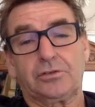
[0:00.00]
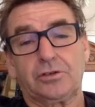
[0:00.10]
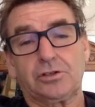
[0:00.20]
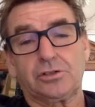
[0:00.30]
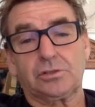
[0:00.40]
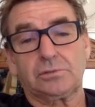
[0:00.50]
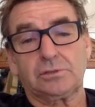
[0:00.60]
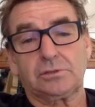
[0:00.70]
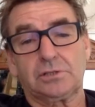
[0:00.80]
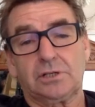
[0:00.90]
future,
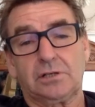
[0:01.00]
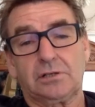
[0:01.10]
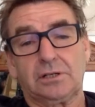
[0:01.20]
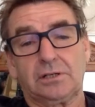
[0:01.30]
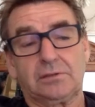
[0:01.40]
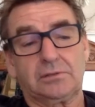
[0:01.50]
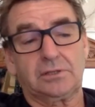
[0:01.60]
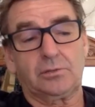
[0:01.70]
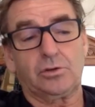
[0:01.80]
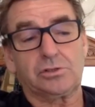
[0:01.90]
and
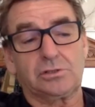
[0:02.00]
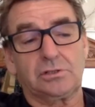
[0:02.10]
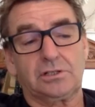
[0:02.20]
it wasn't.